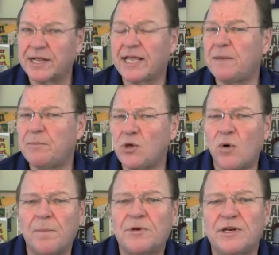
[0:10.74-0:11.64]
to keep you
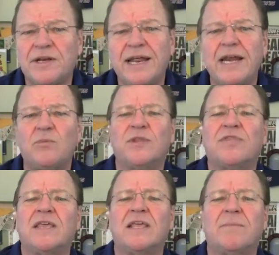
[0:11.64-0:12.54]
up to date with
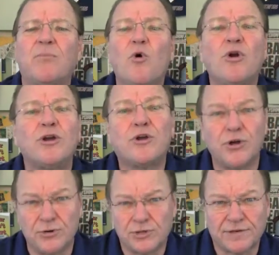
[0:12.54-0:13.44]
the important
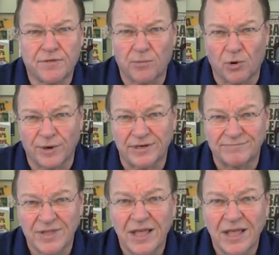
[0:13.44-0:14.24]
news of the moment.